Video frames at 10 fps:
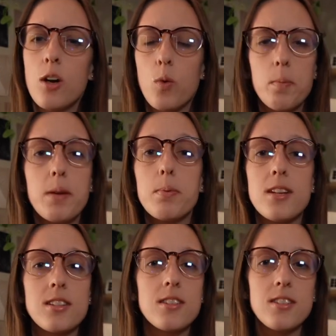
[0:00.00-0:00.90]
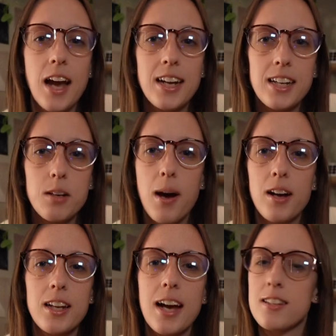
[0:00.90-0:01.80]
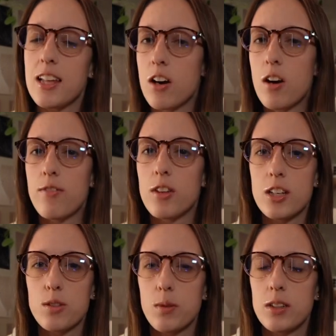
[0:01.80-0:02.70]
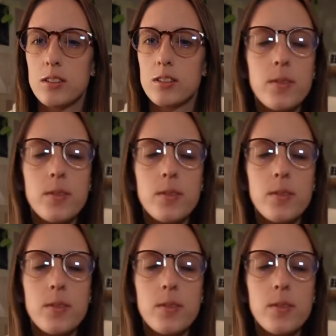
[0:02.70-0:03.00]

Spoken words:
Were people as excited about it as they are for this one?